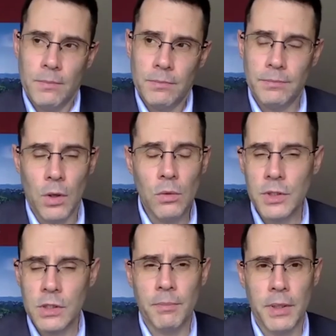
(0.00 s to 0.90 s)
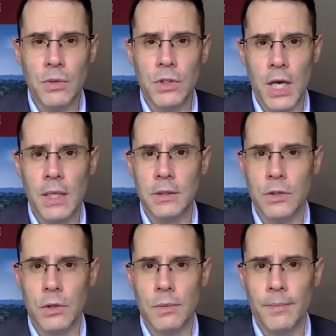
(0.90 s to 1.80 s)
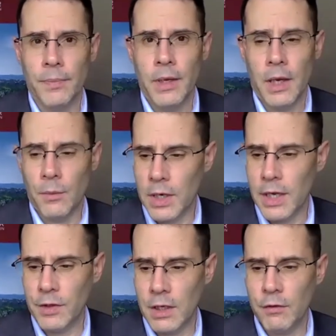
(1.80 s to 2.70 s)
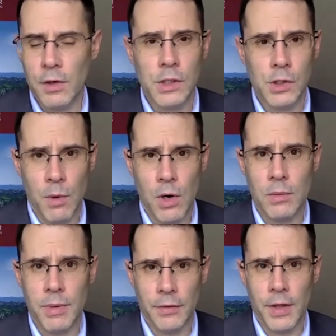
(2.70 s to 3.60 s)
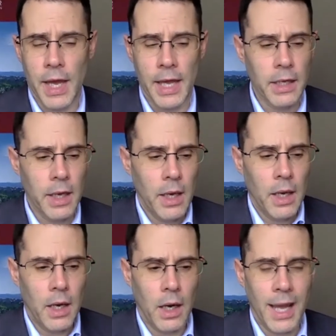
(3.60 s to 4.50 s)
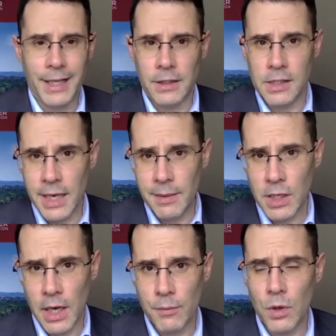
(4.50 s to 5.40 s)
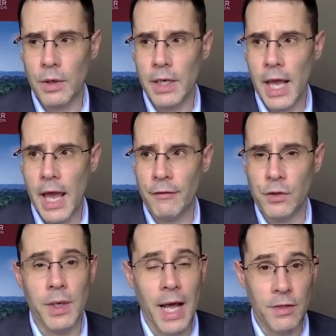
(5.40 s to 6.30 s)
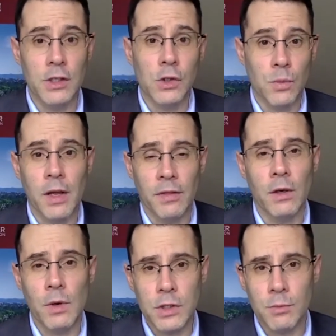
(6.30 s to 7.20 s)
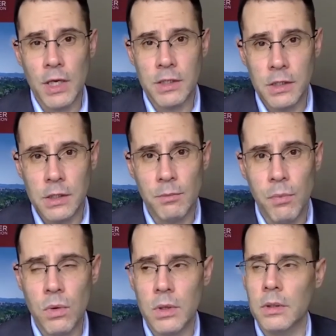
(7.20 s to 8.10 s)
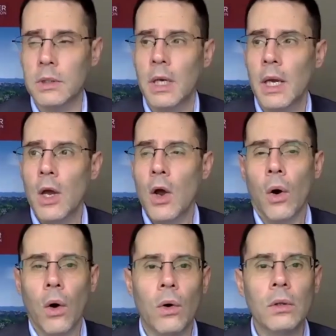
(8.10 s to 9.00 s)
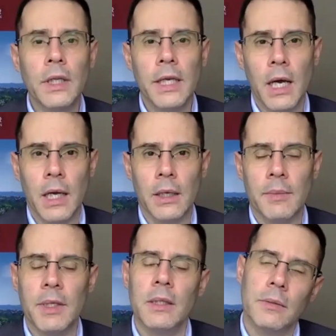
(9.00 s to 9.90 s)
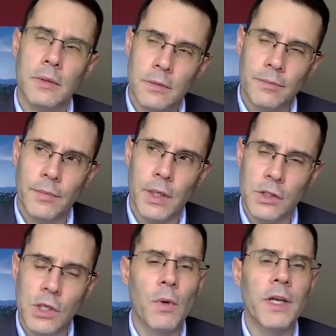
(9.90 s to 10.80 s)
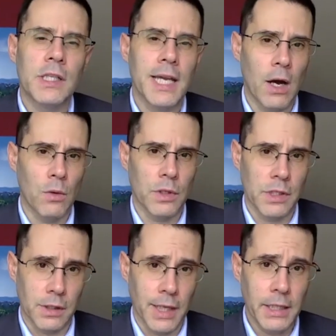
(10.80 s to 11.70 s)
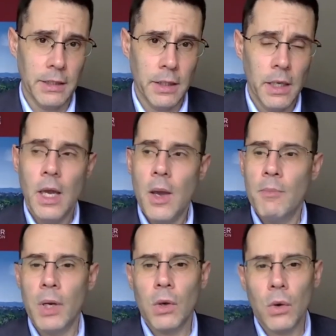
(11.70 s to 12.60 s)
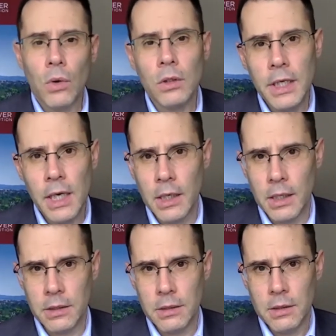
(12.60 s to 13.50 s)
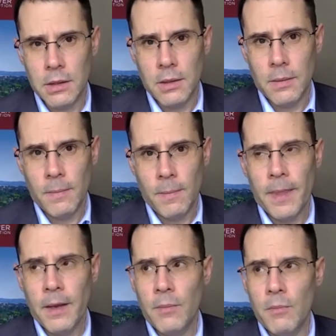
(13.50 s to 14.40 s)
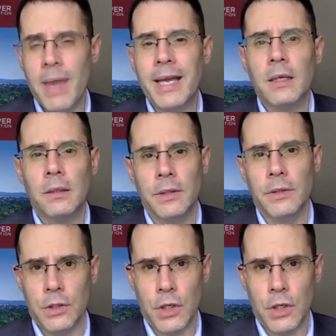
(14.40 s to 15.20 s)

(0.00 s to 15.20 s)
almost a peer challenger, and we're going to have to get very smart about that. At the same time, we're going to have to, and this is where I think reciprocity is important, early on. I mean, in some ways the hour is late, but early on, make clear to China